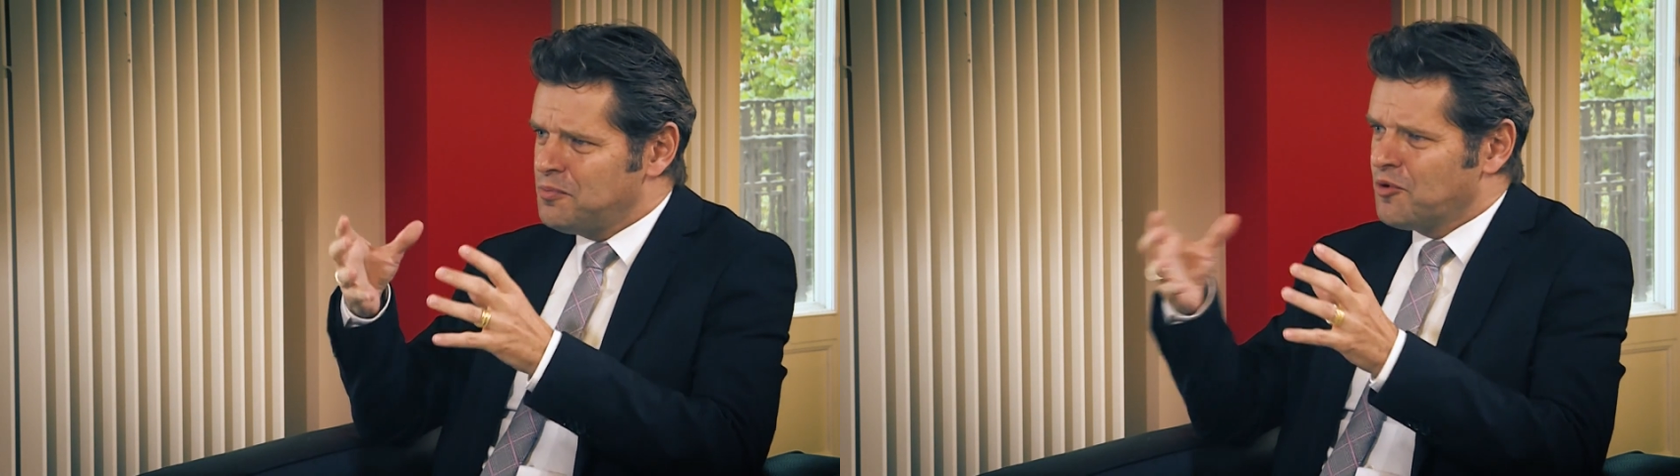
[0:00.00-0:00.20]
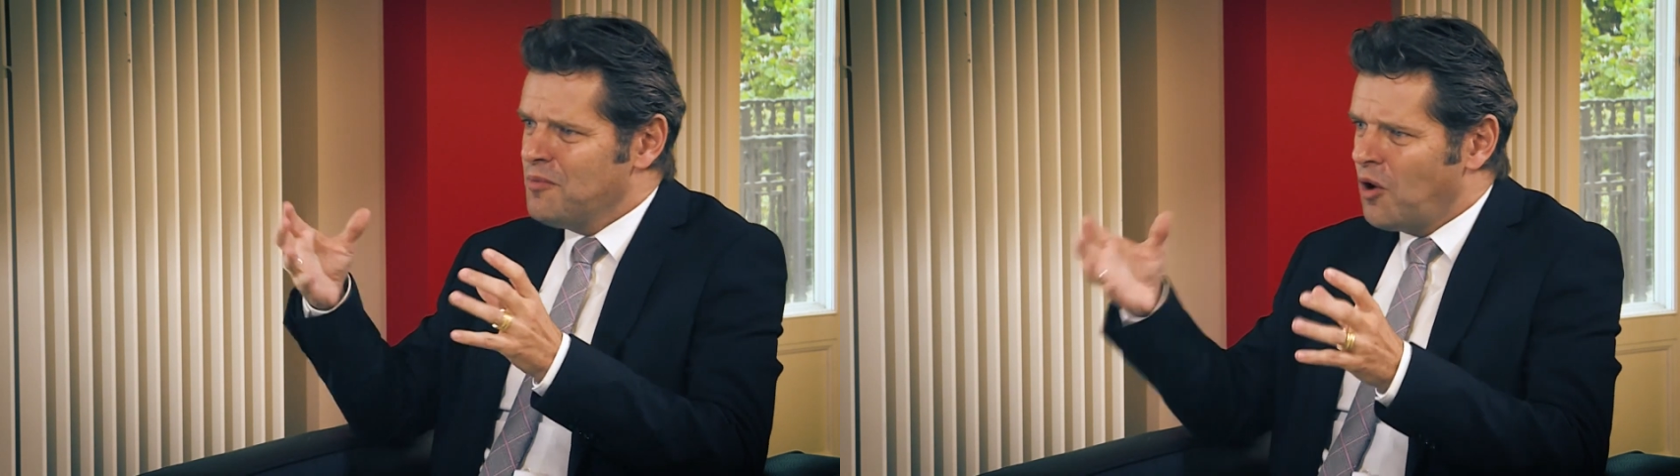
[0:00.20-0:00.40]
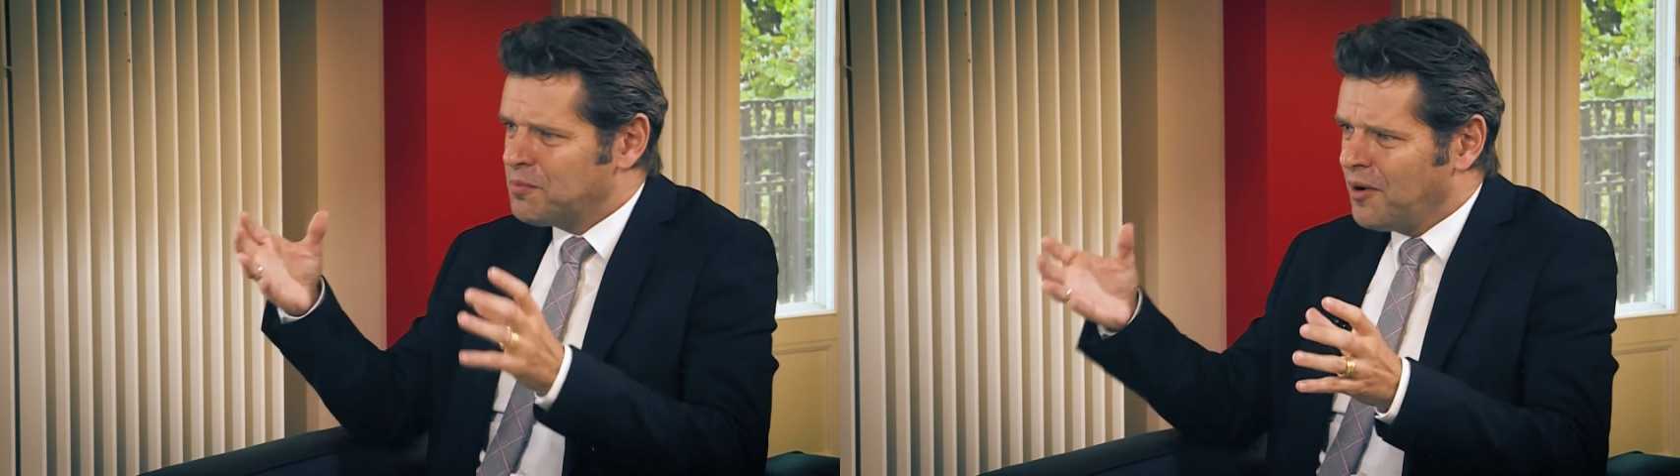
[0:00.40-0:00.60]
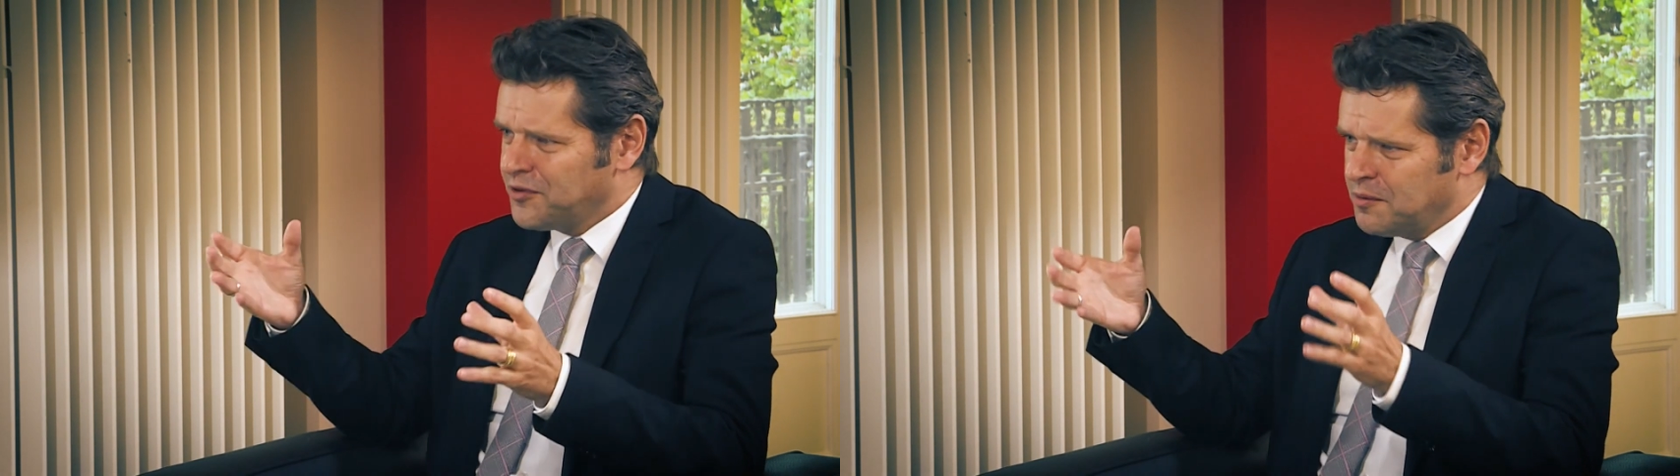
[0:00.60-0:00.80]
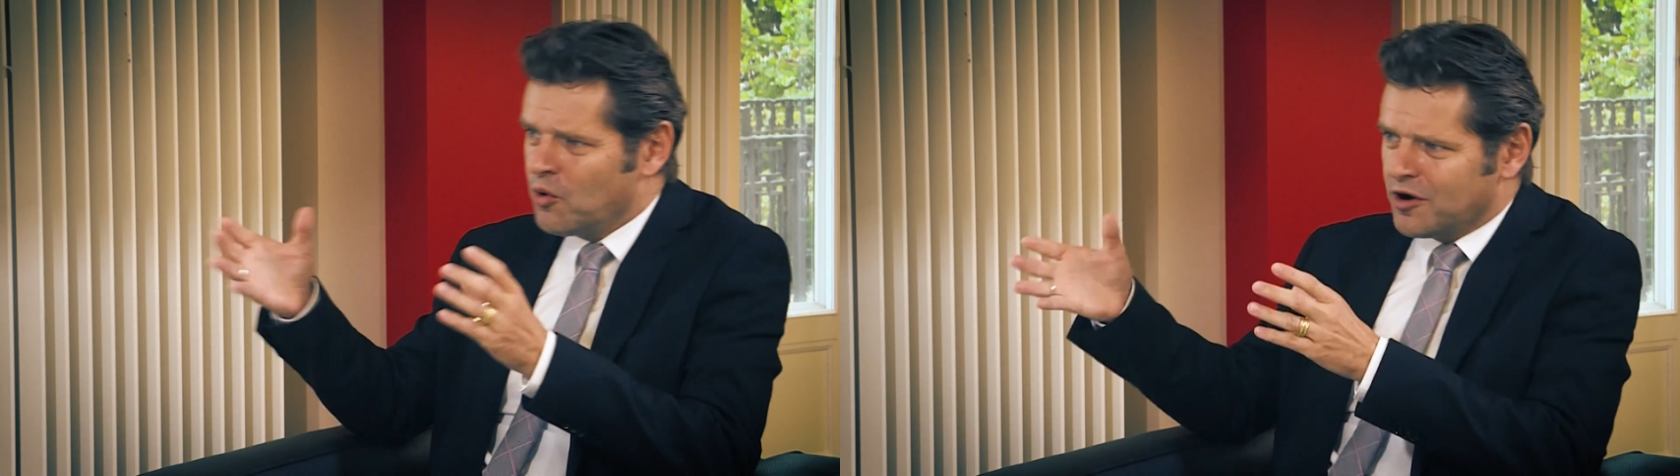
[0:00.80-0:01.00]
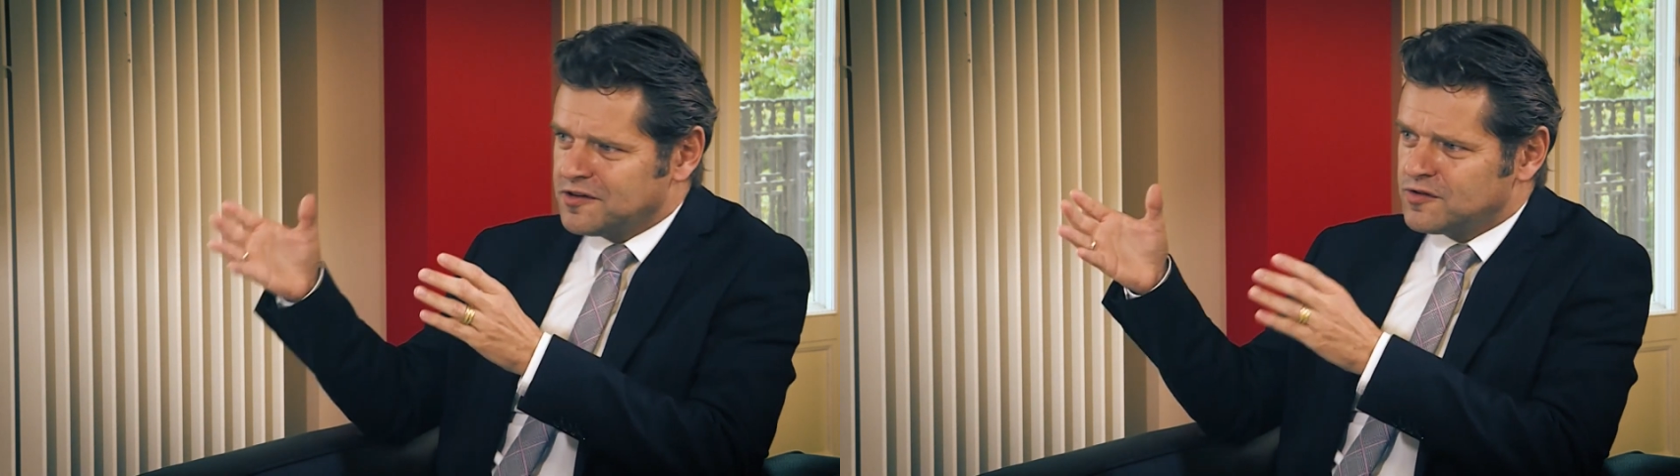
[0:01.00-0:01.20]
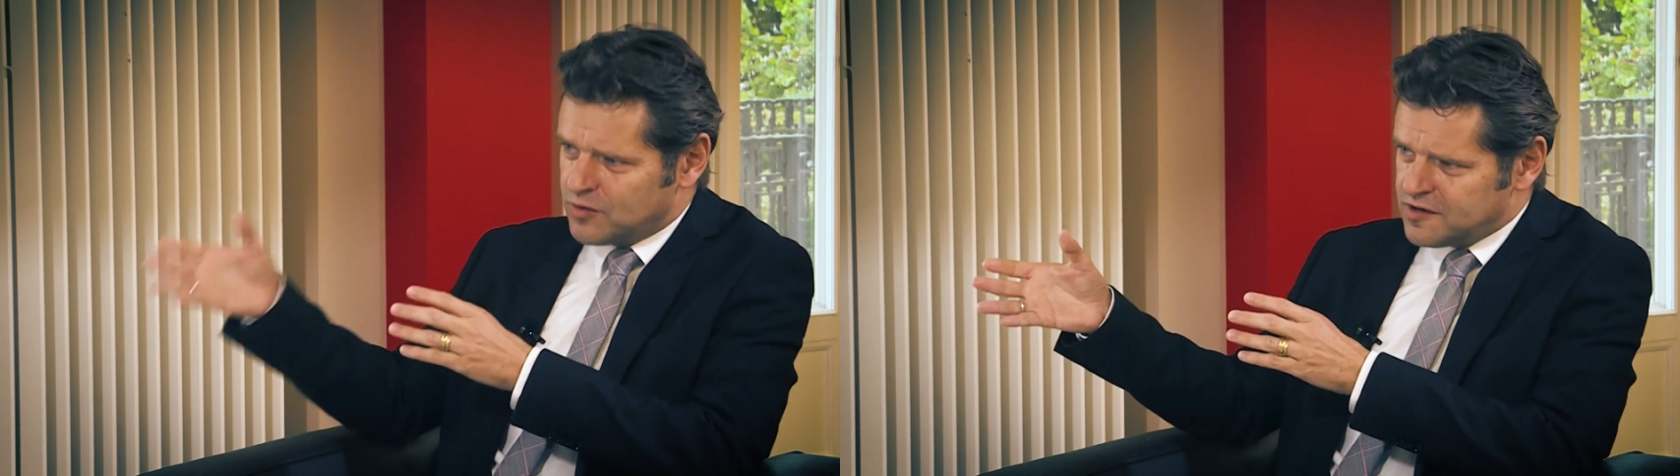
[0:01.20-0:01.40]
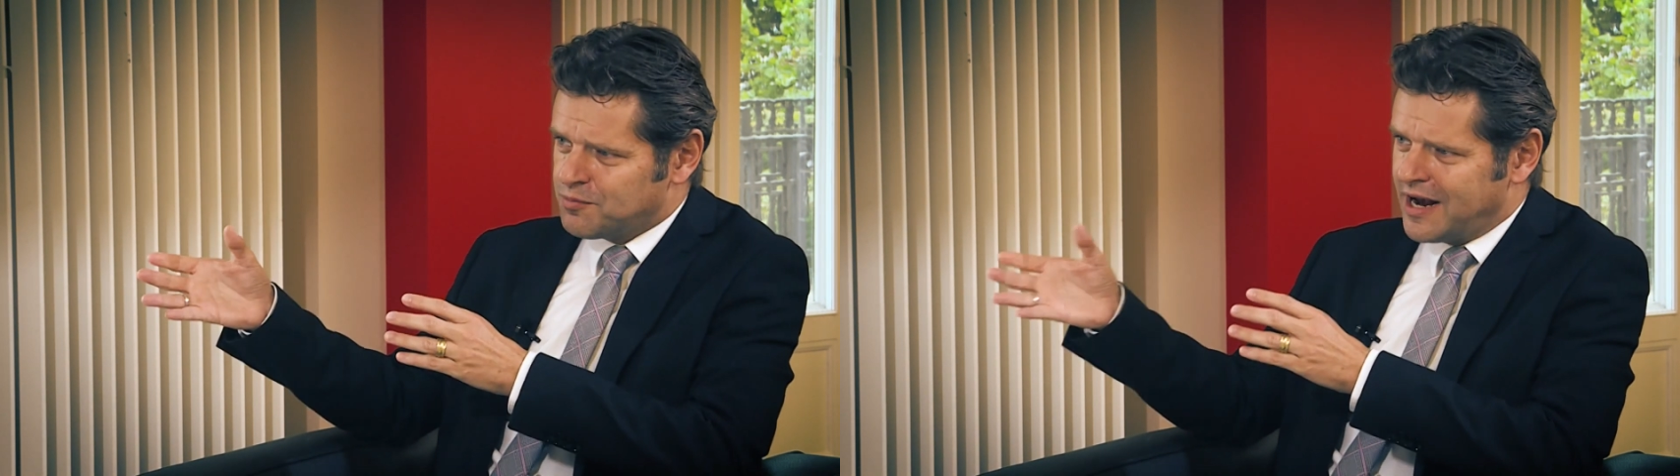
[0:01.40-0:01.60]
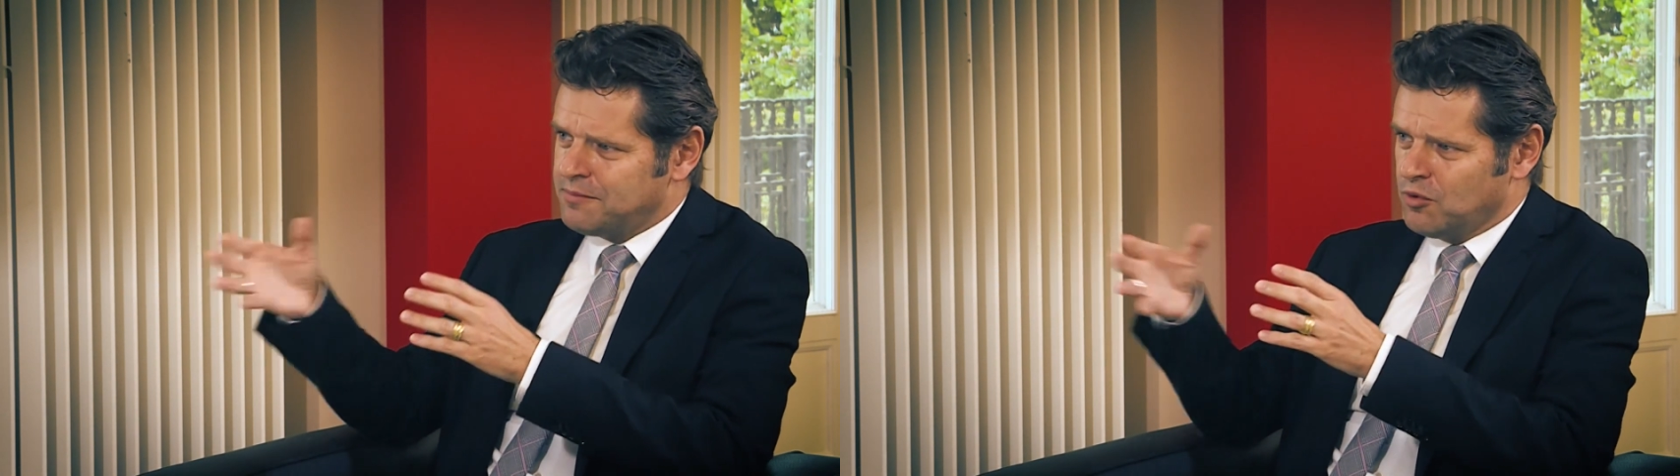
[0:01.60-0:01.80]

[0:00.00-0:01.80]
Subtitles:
promote Bata more as a Swiss brand,